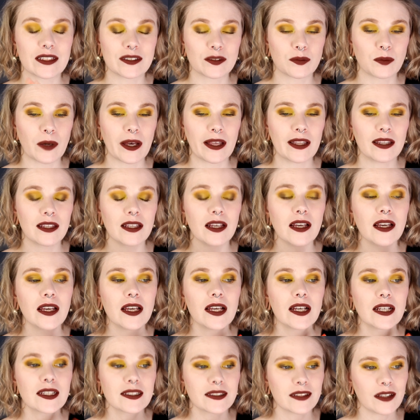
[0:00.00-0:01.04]
as well
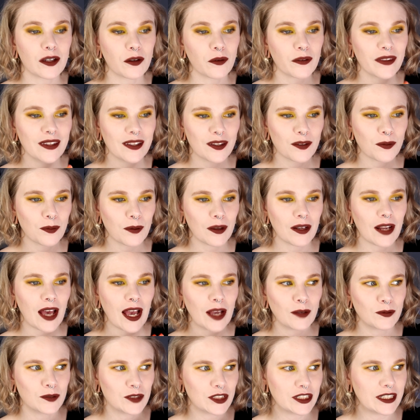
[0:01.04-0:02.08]
so this one
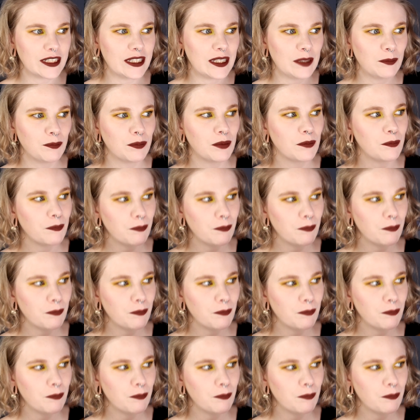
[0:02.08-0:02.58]
I would keep